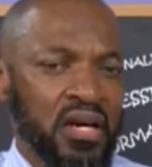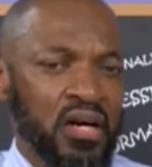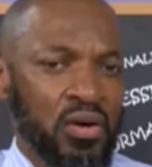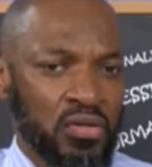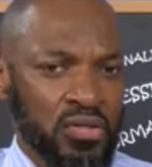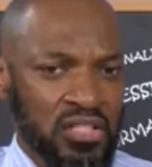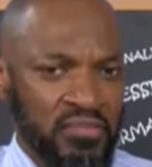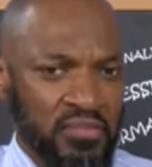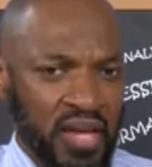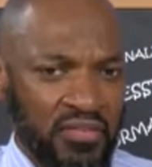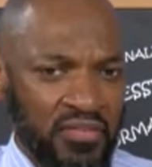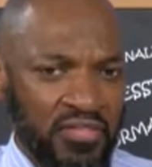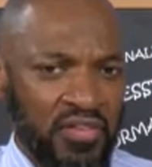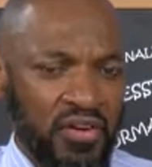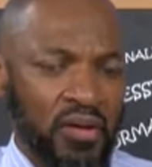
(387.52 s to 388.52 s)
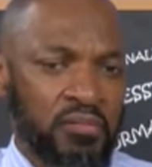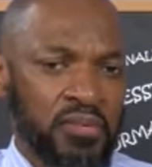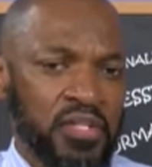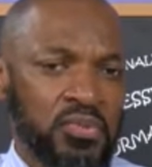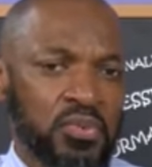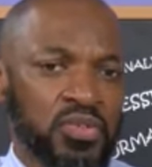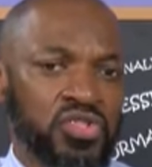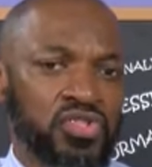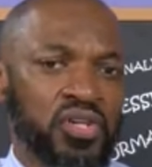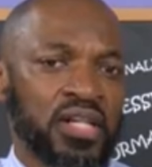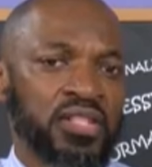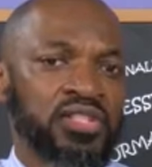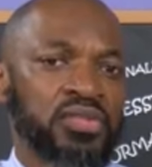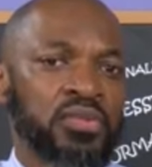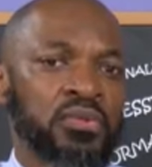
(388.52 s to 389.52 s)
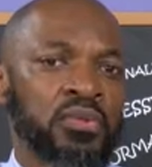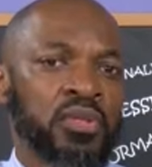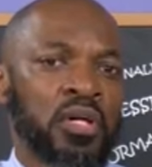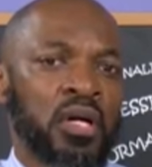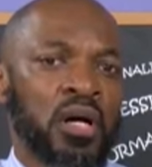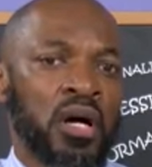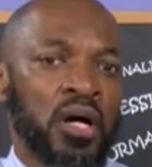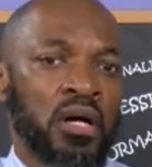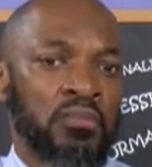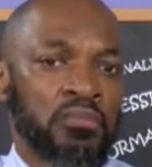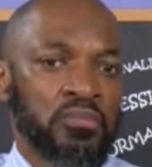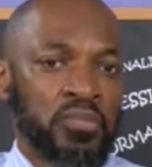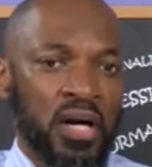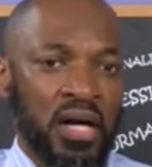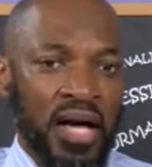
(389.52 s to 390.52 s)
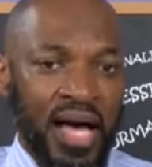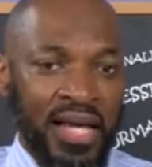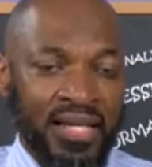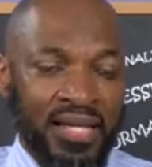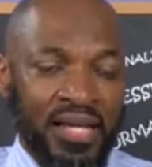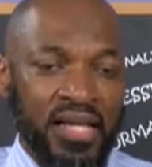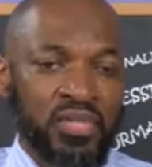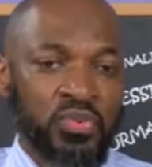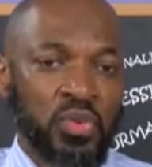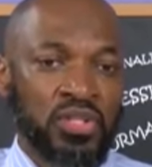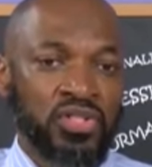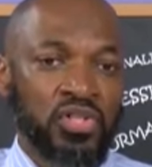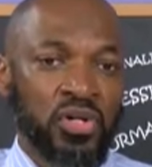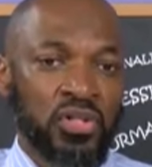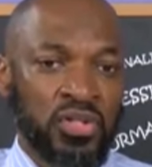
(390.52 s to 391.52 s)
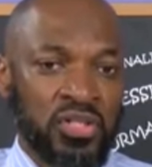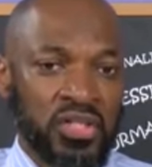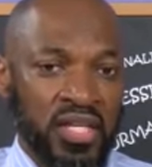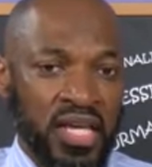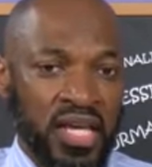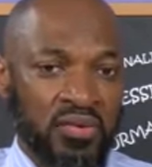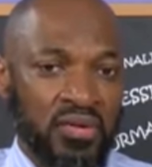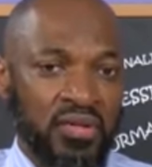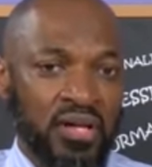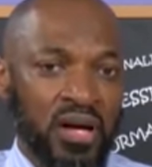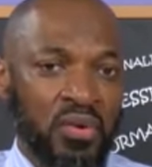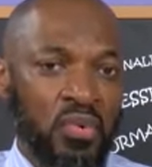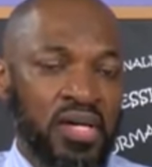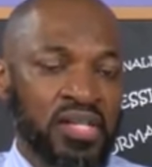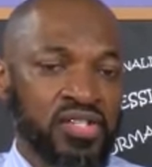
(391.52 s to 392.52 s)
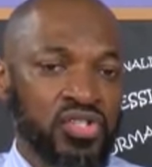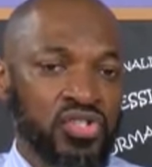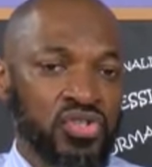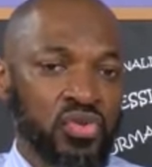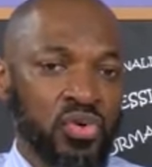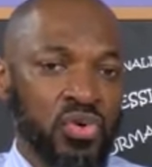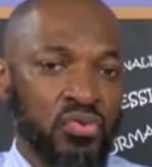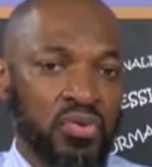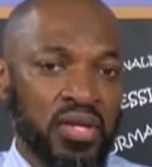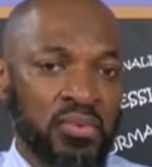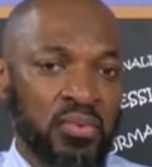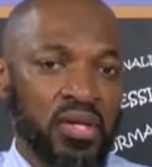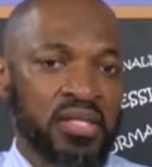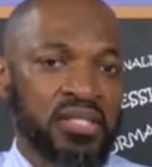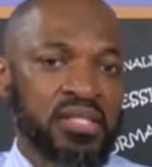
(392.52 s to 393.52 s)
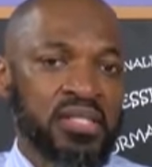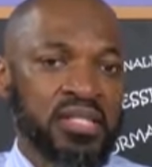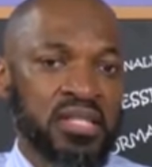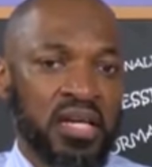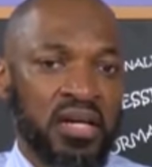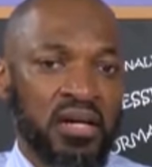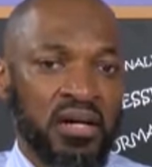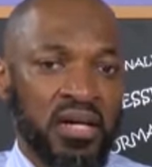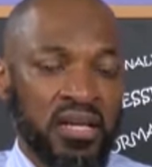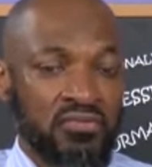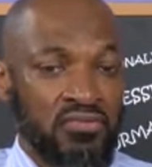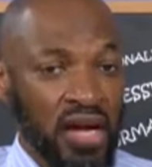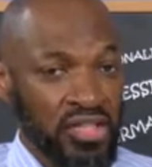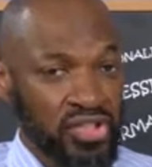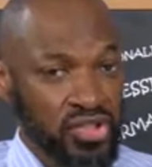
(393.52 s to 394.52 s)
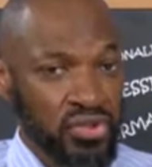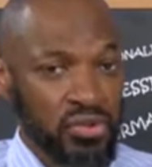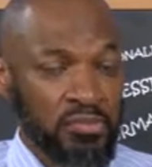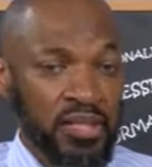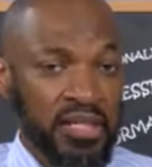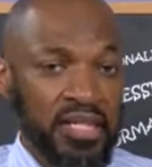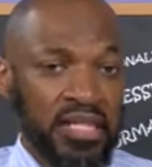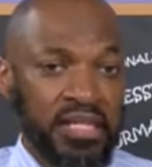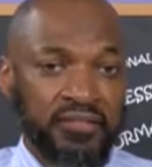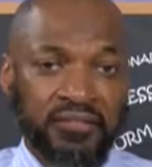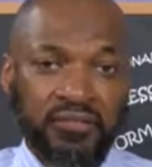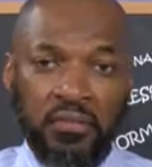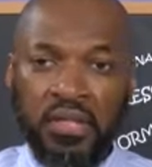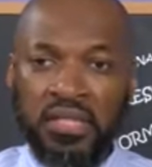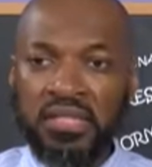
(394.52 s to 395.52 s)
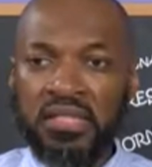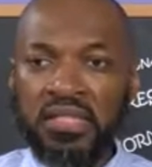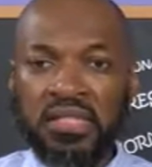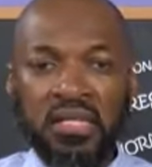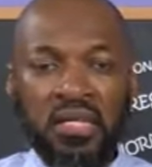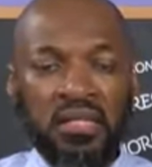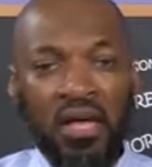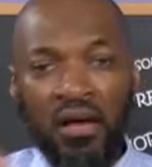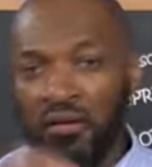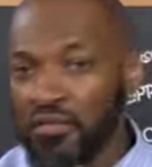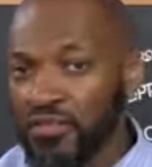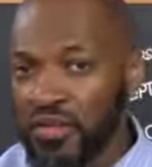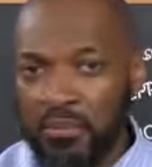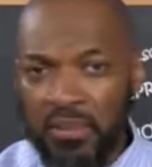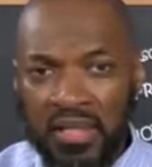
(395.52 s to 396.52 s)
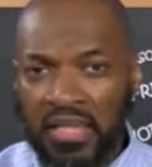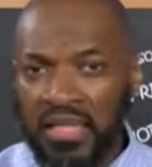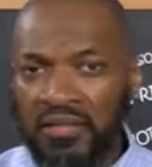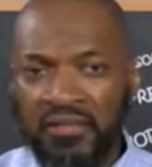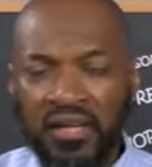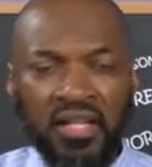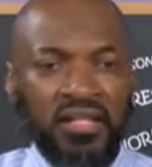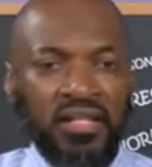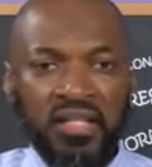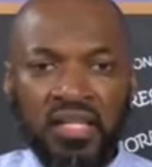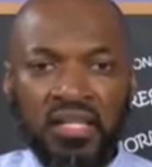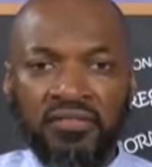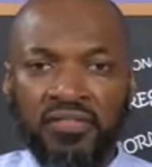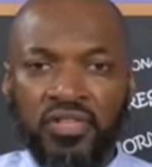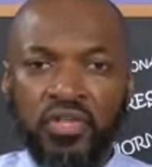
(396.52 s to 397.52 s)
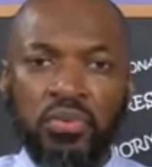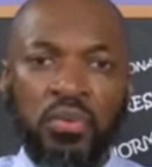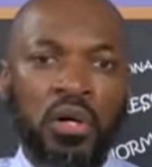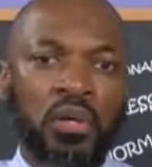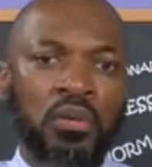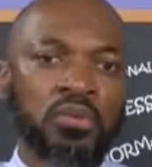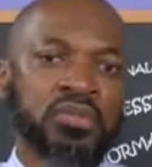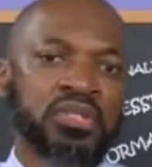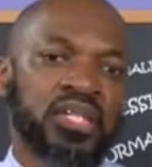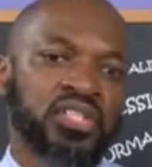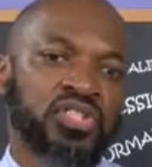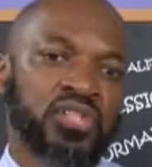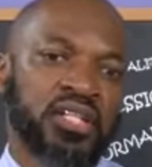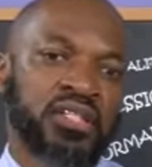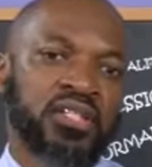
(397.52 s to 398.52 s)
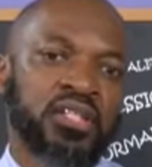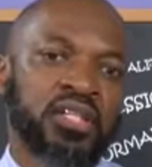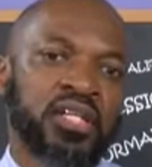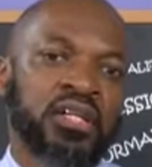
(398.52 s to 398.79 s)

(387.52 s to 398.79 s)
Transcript: cognitive behavior therapist would try to analyze what is going on in the here and now. What is a story? What is the irrational belief? What is the unhealthy belief that the individual holds, and try to